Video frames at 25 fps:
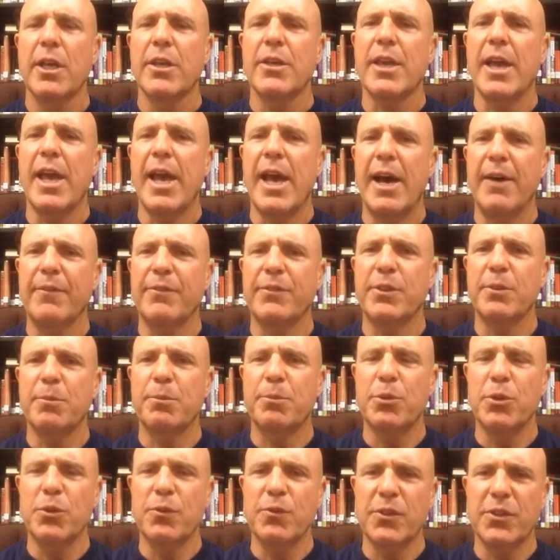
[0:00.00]
You have to
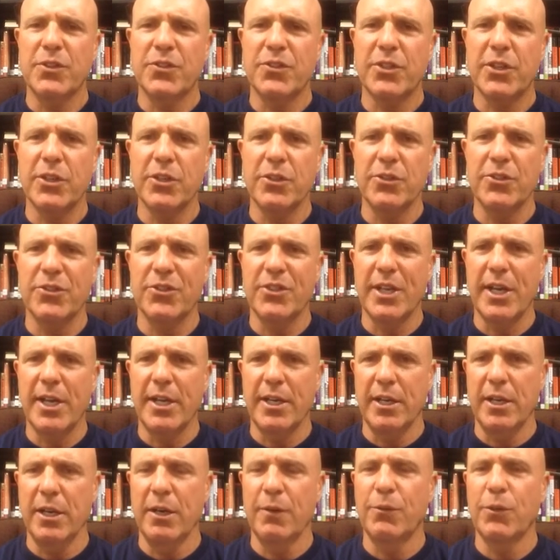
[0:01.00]
improve the skill
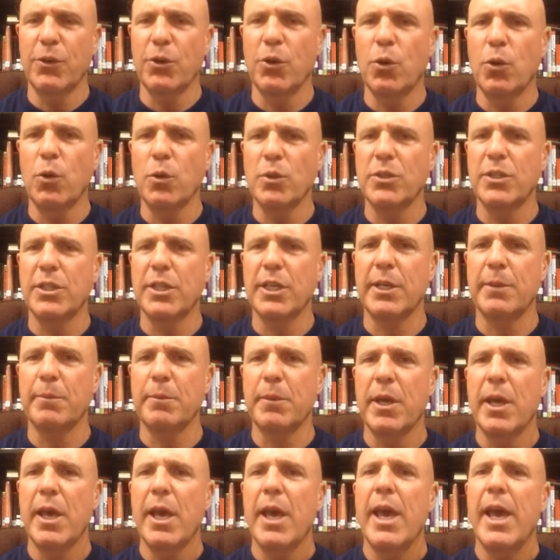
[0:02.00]
set of your whole team,
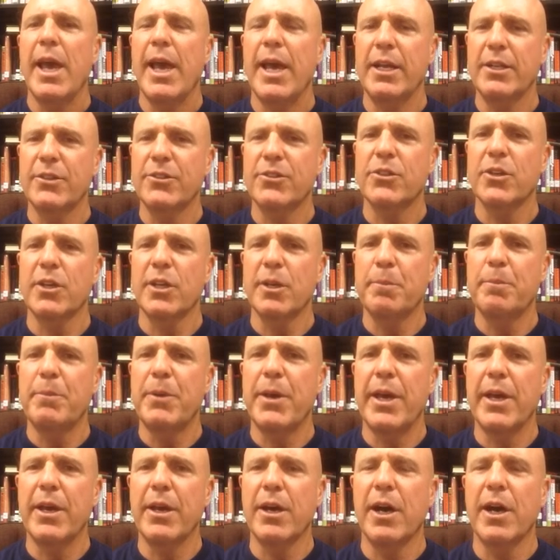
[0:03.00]
and it's going to
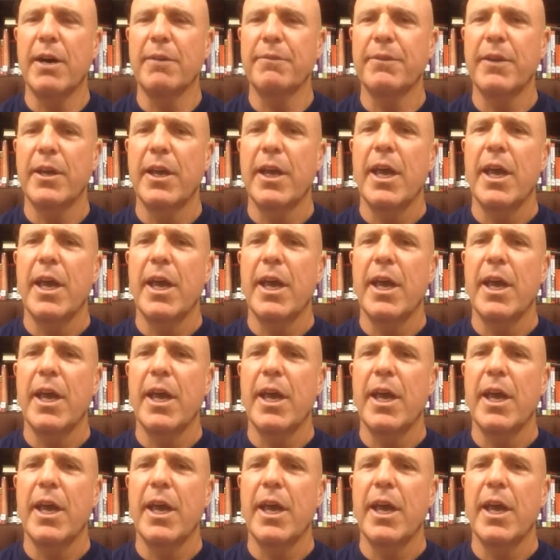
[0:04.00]
pay off.